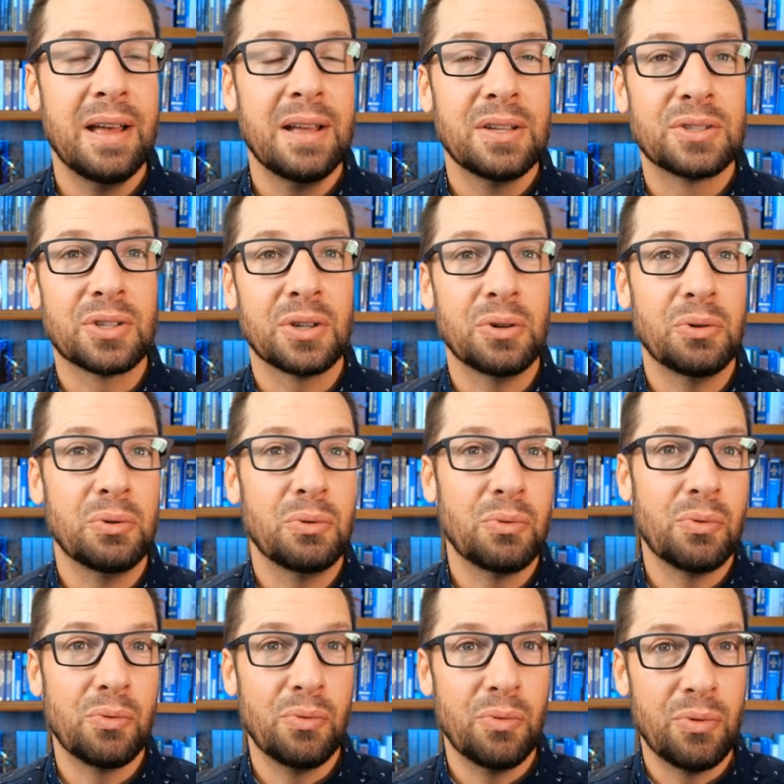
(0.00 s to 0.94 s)
So
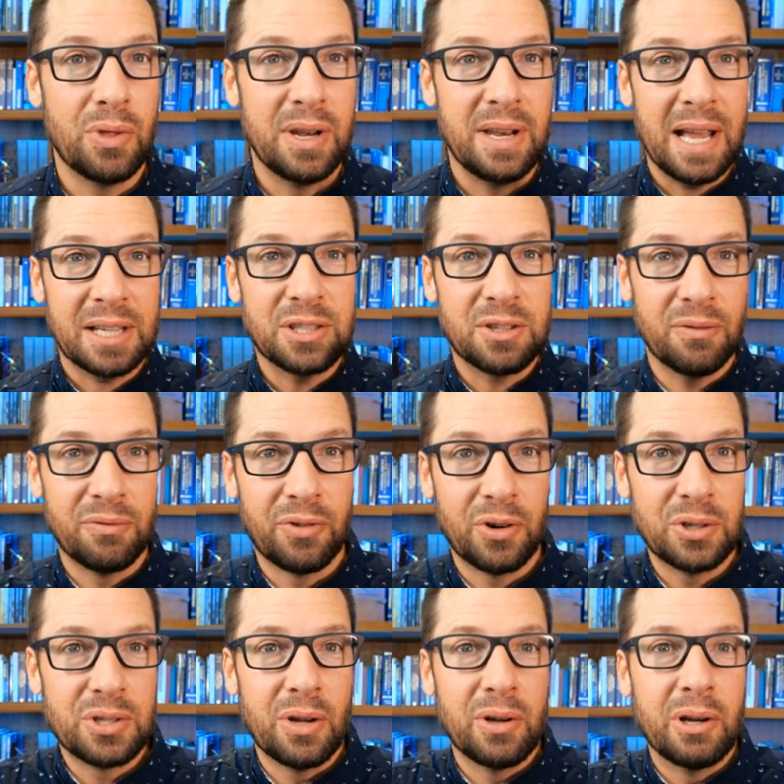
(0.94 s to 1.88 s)
the next
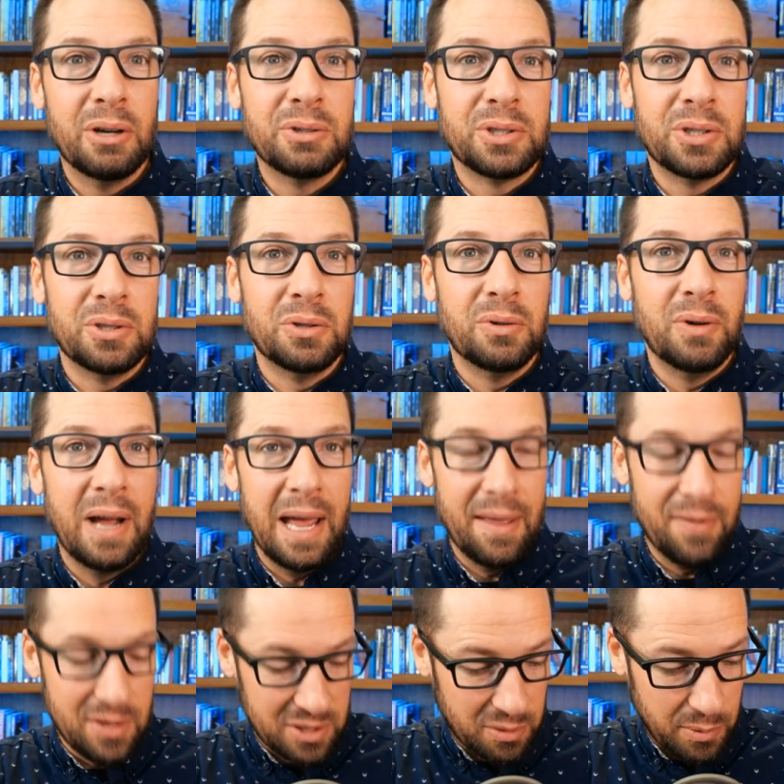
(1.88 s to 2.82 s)
verse I'll go to,
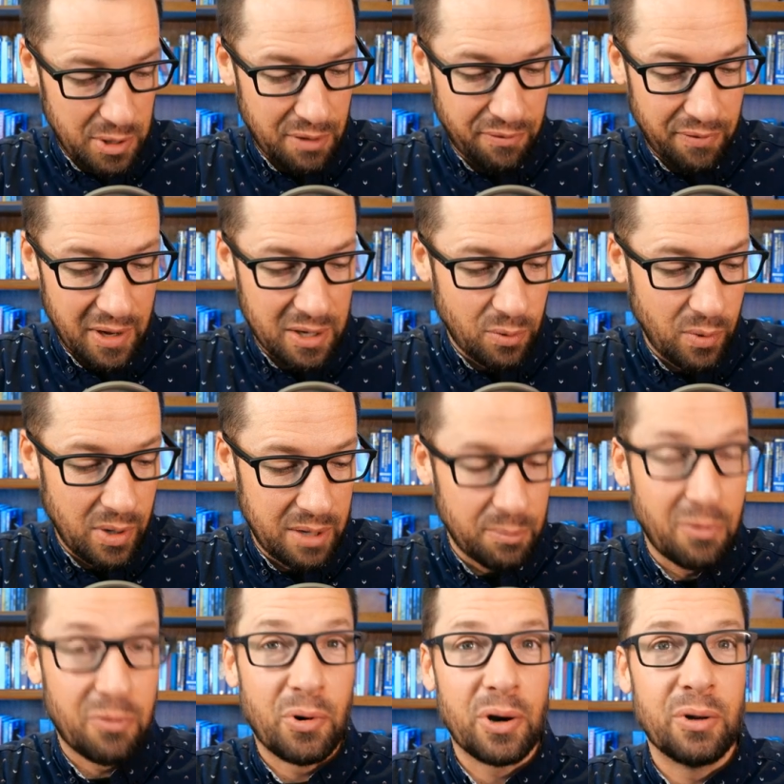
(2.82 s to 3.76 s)
and this will be the final one
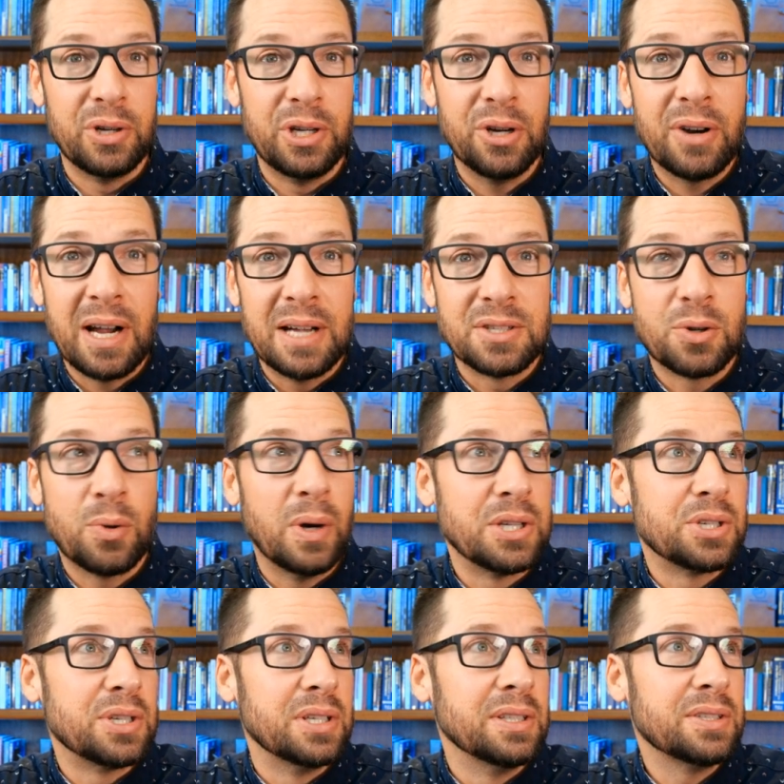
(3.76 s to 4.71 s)
before I go to your guys'
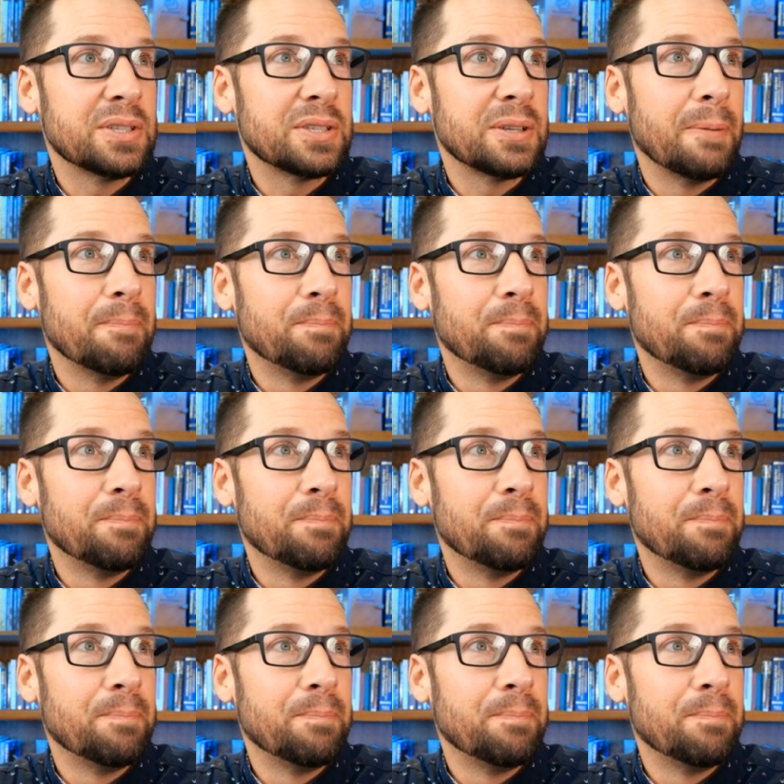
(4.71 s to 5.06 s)
questions